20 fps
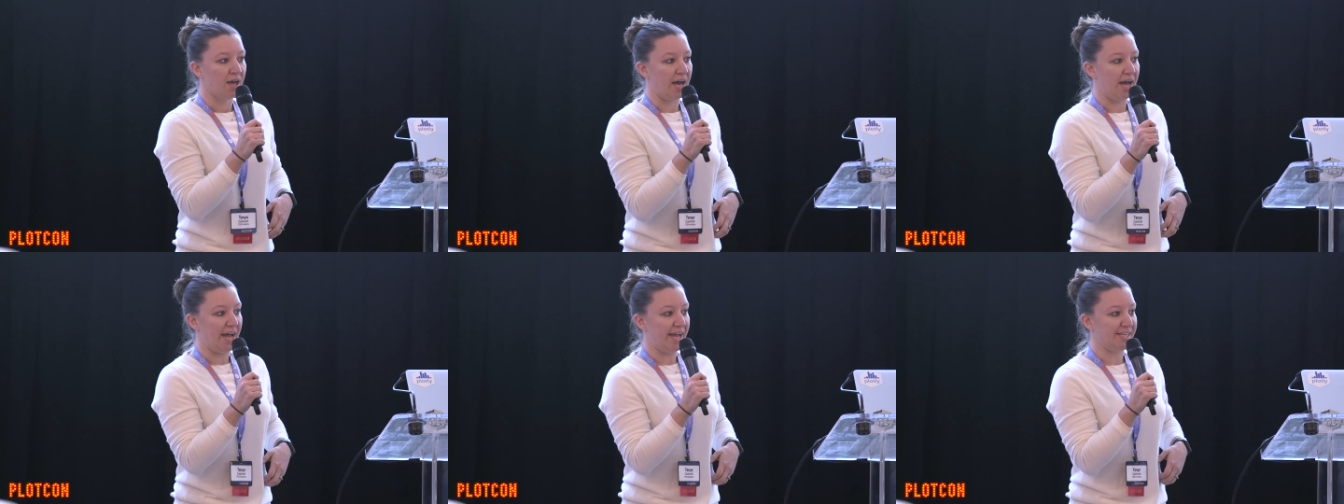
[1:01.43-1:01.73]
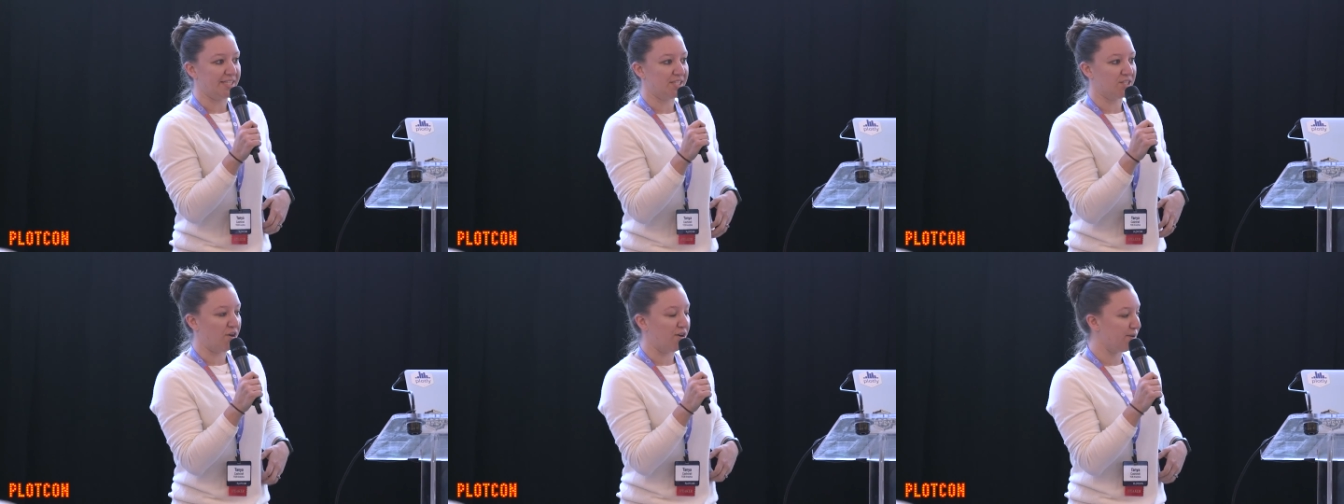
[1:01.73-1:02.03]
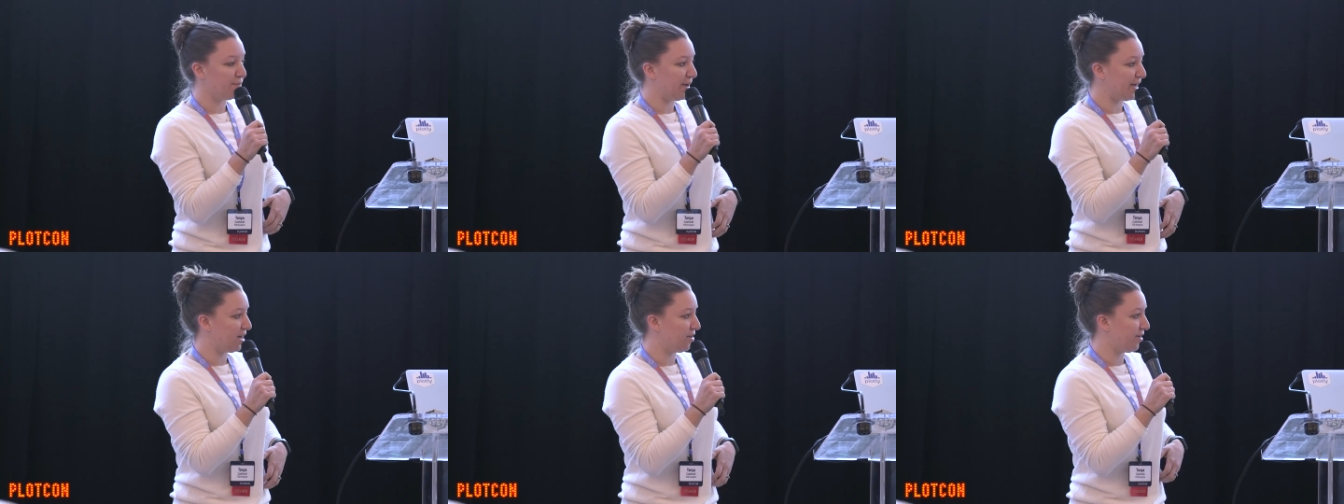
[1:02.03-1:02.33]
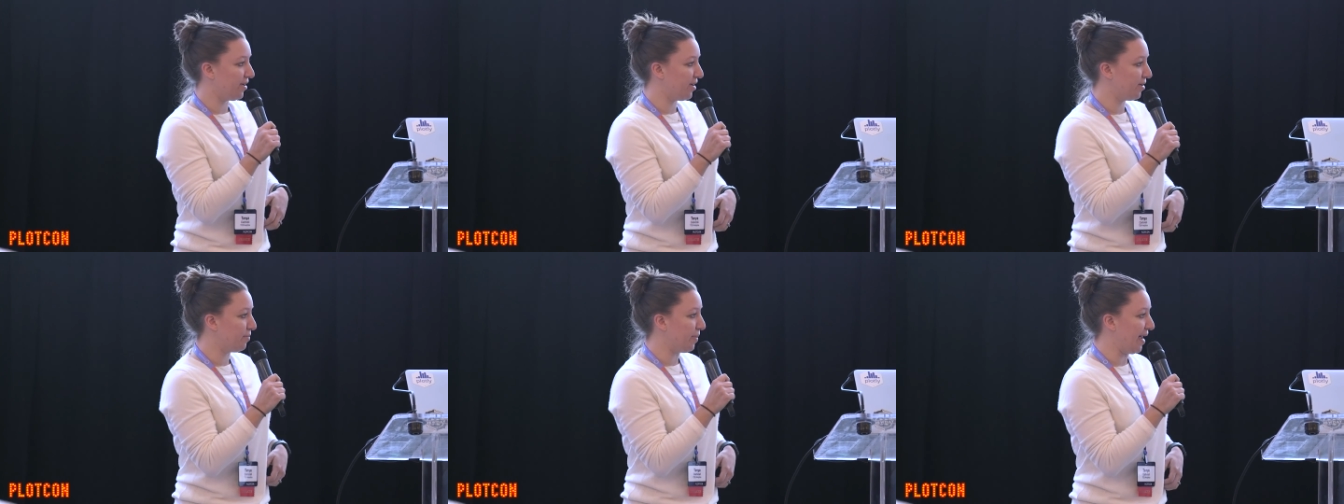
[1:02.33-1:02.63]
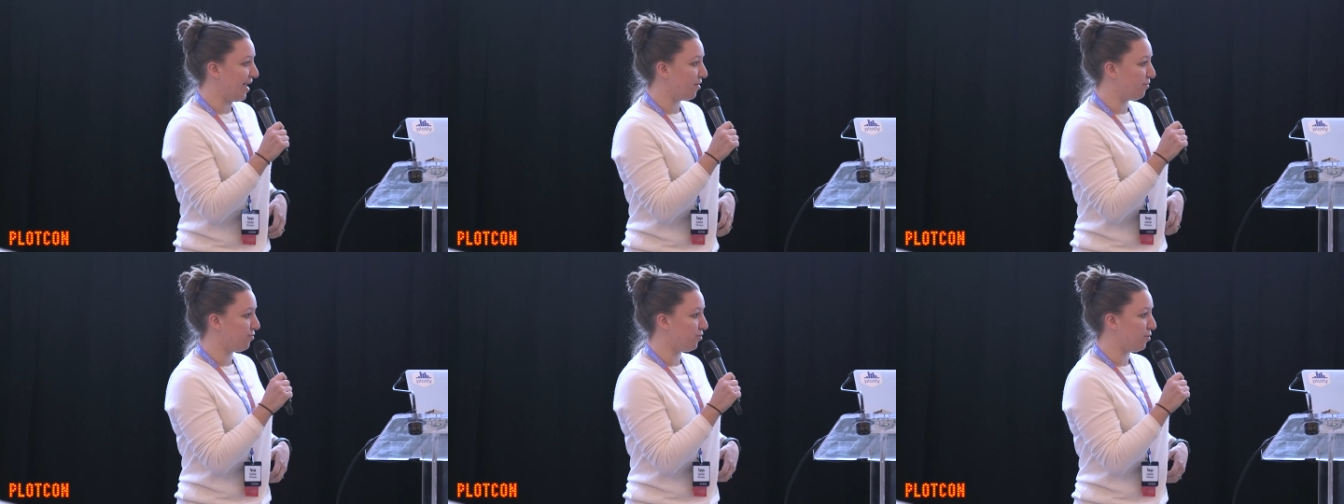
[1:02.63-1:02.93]
I started my career in
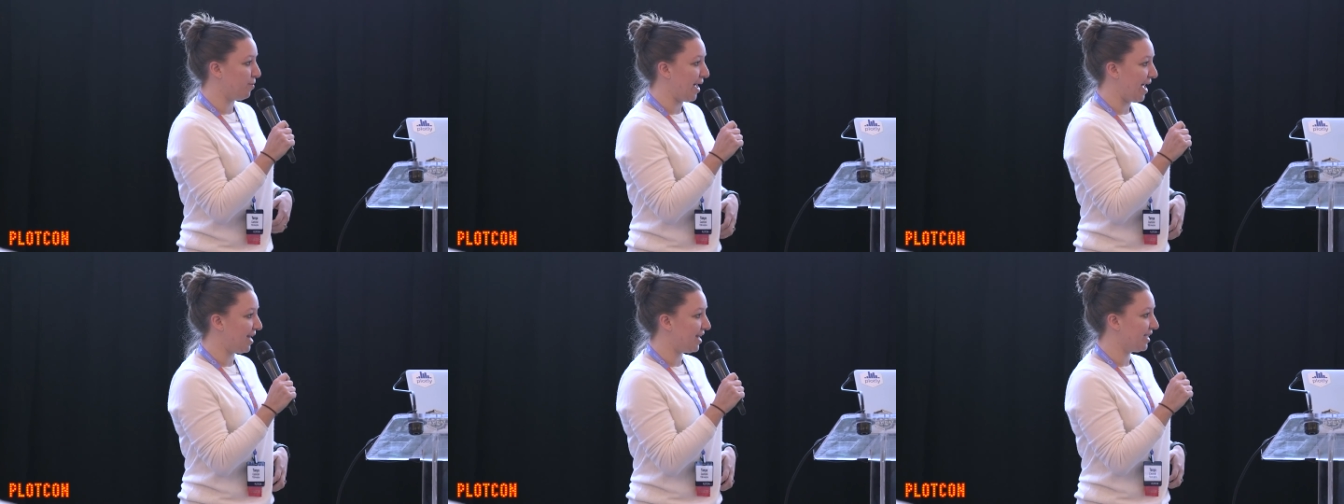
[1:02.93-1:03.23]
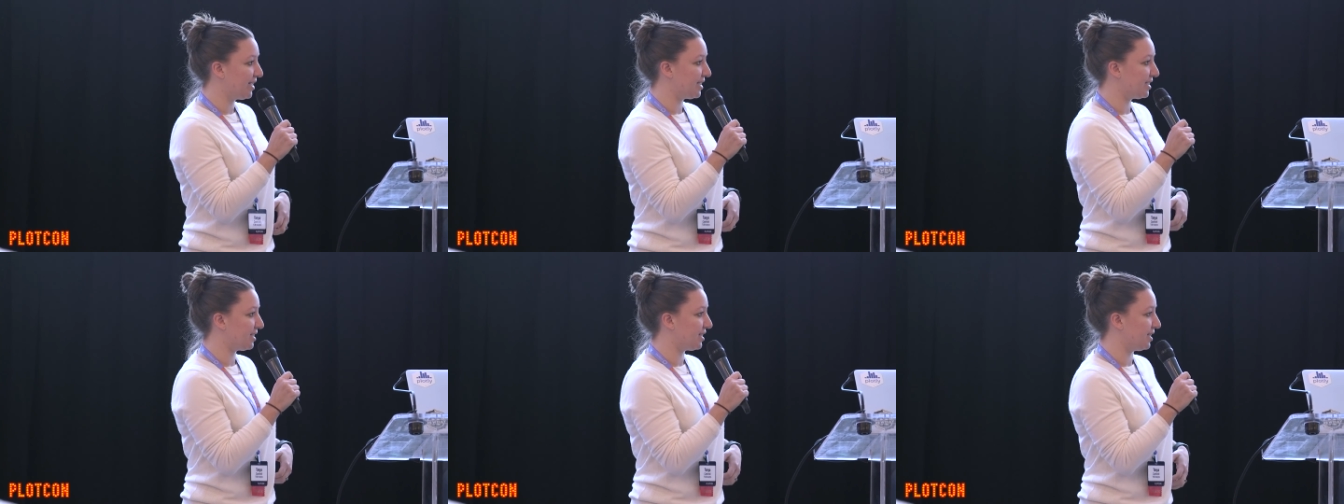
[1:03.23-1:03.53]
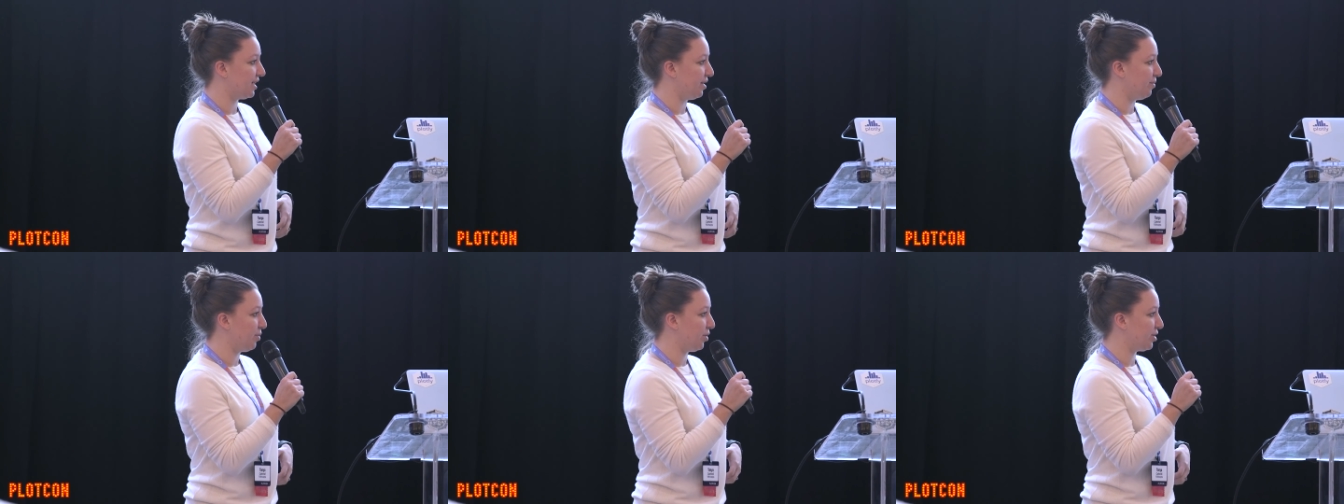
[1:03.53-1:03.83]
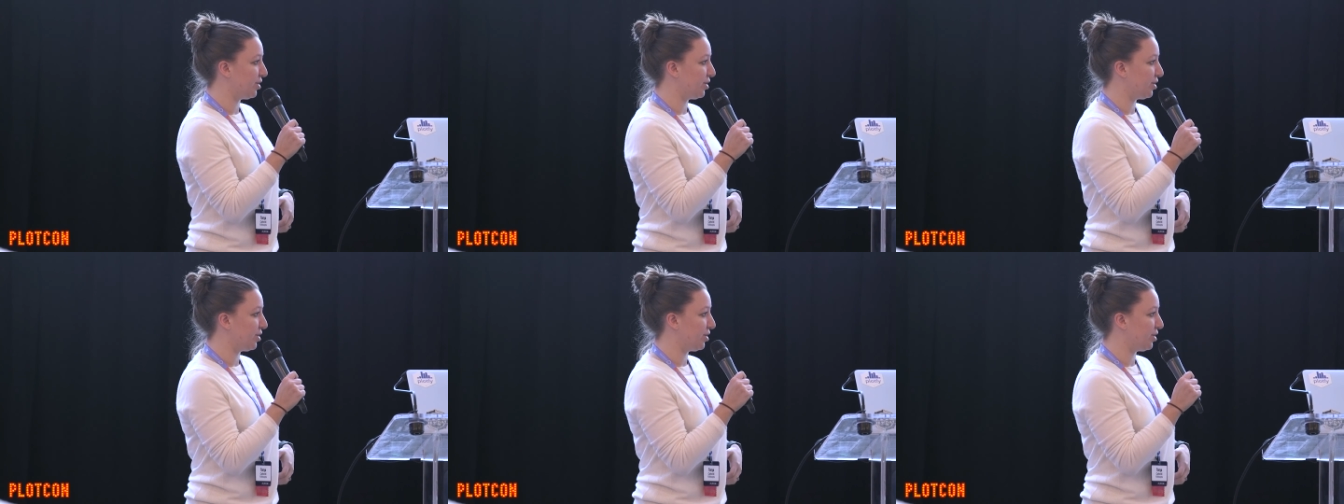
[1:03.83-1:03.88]
bioinformatics and